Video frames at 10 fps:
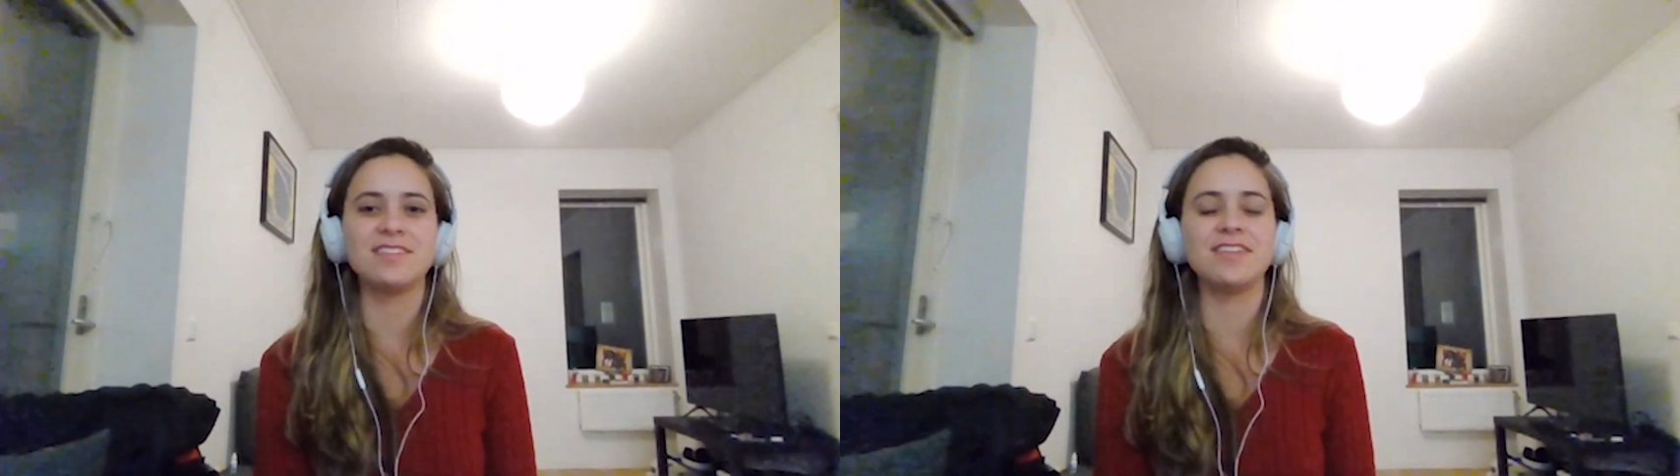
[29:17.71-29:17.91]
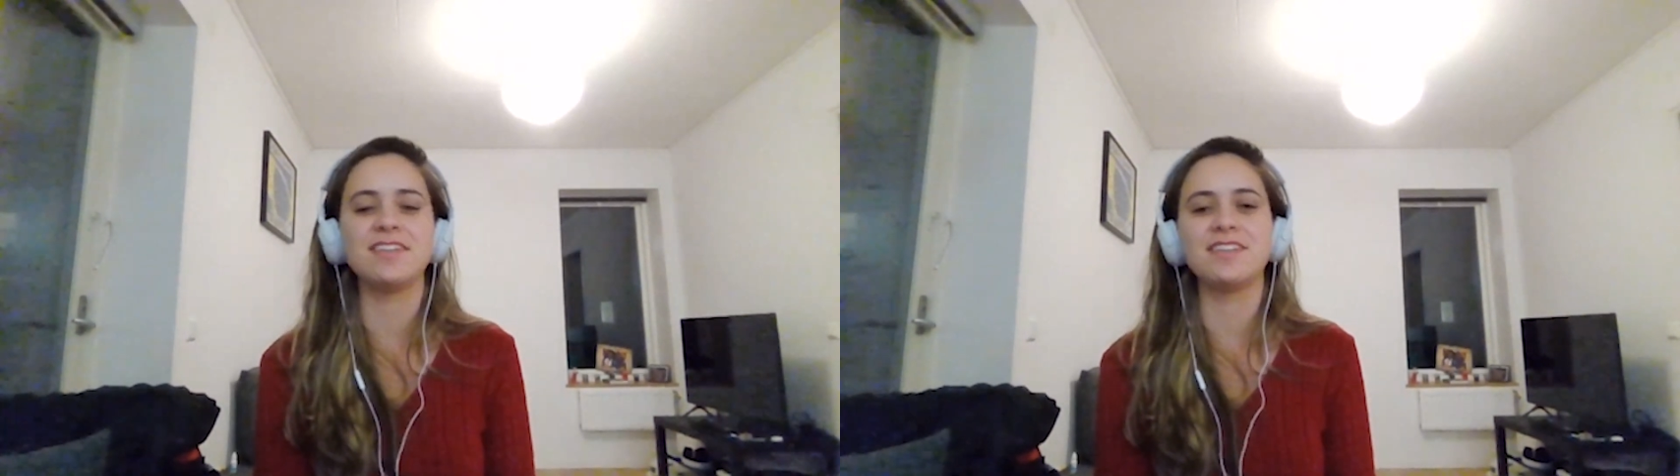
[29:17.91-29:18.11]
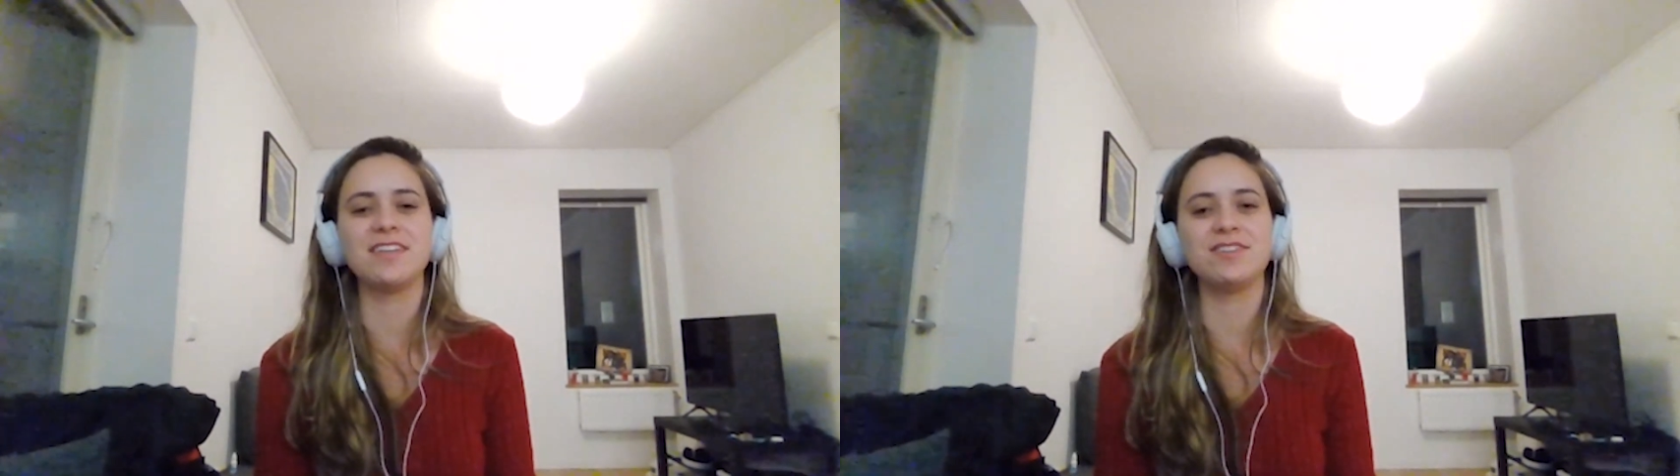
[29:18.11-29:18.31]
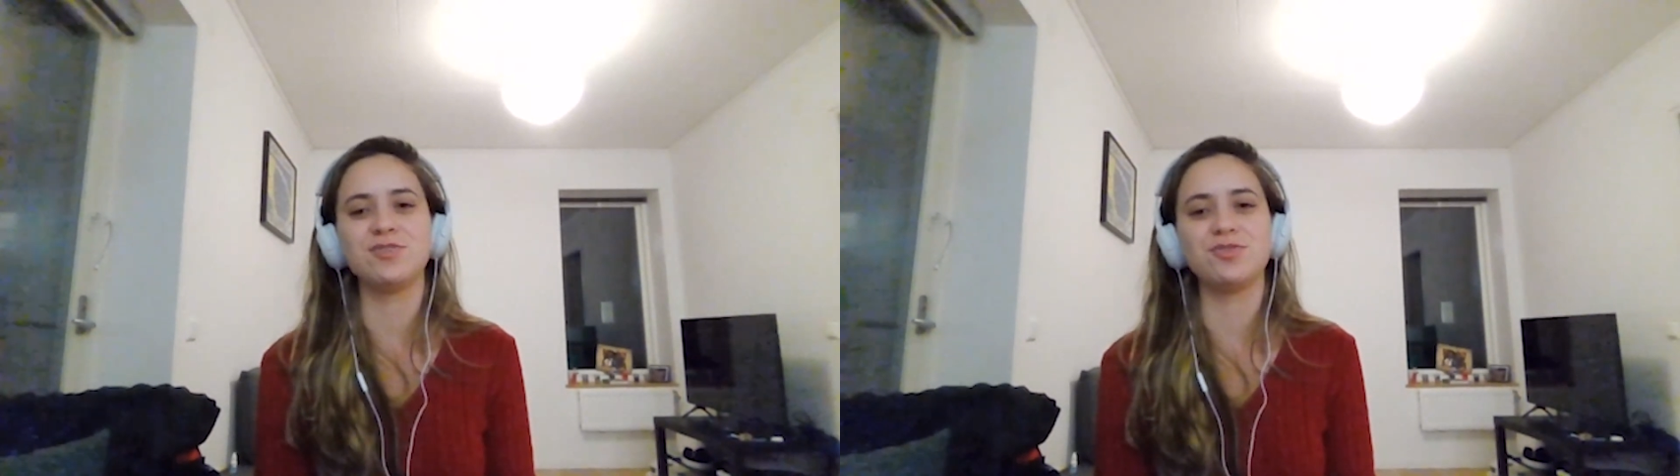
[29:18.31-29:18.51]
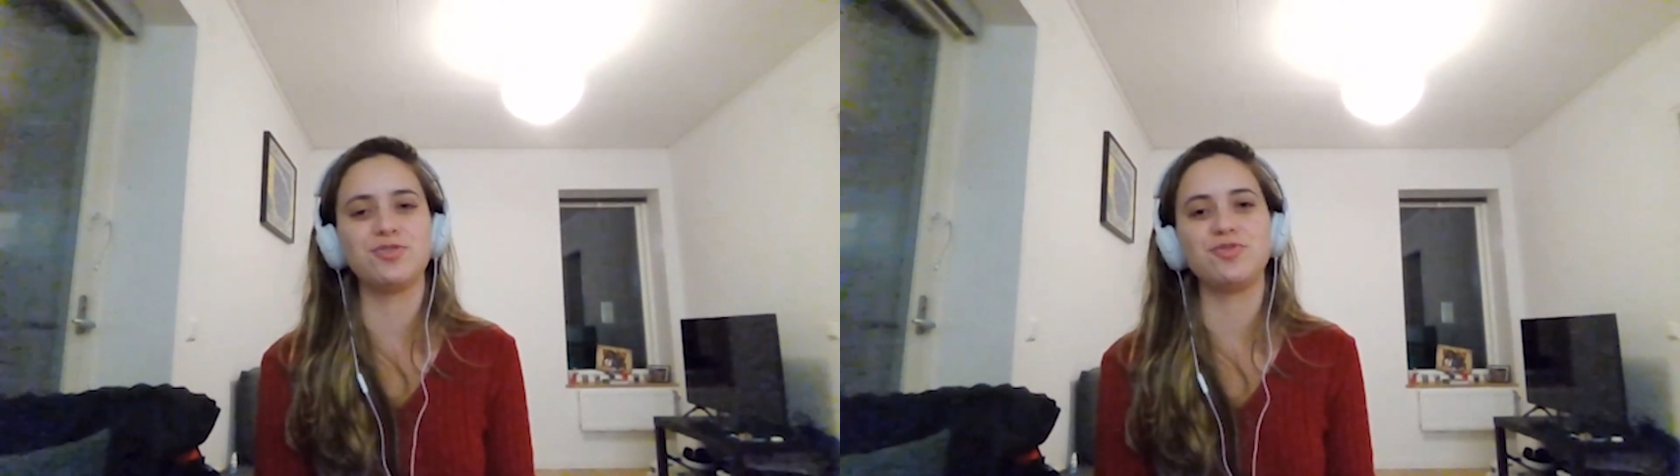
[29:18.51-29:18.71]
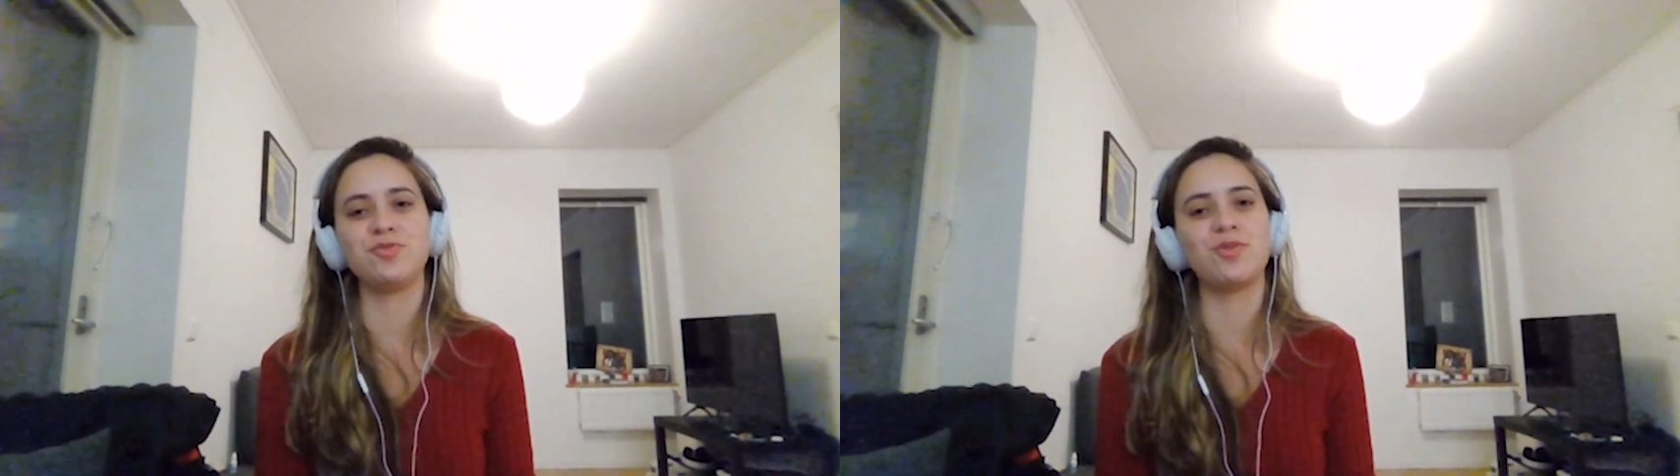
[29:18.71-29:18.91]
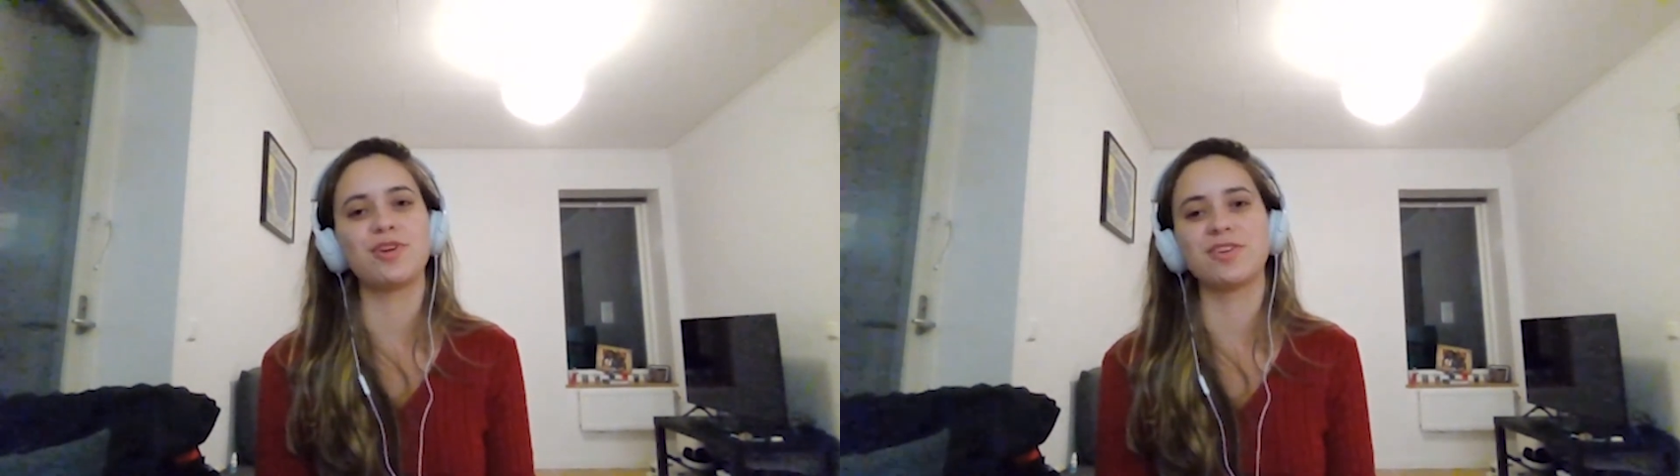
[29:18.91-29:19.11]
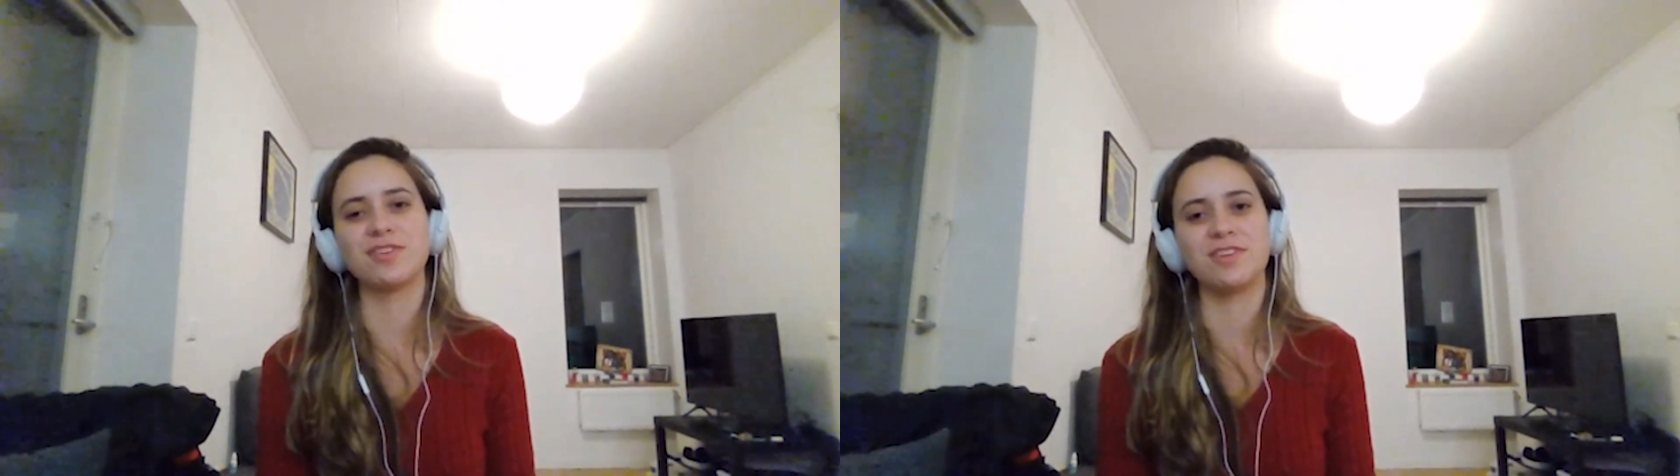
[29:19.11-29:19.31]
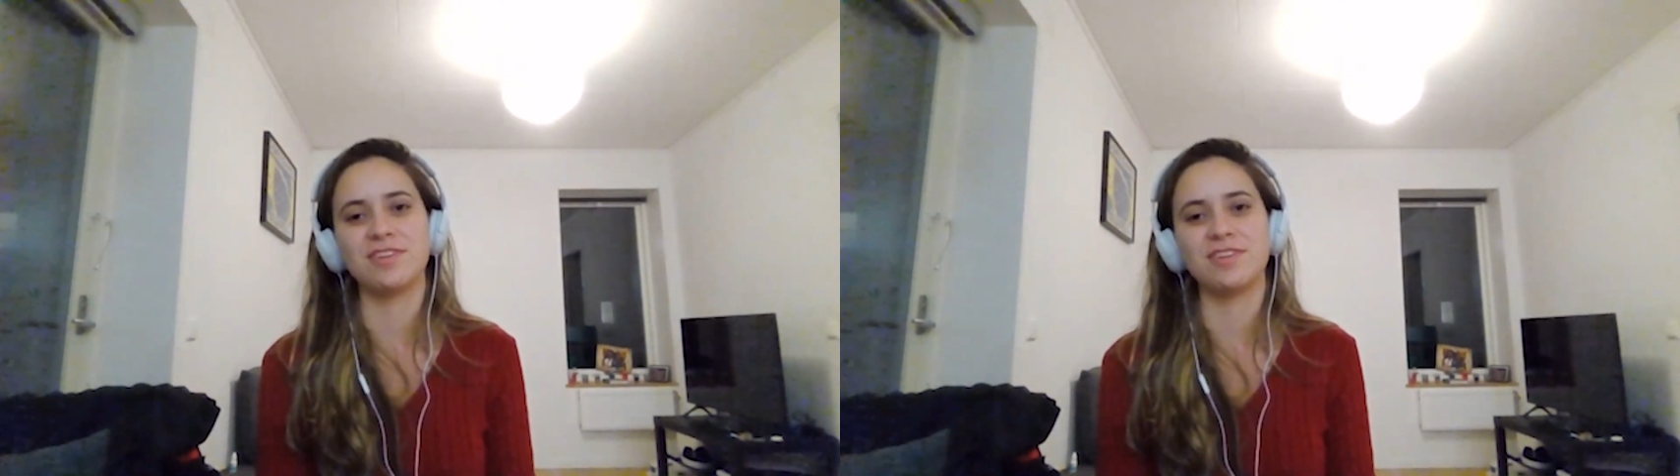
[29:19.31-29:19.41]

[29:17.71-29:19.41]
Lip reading: city that you used to work.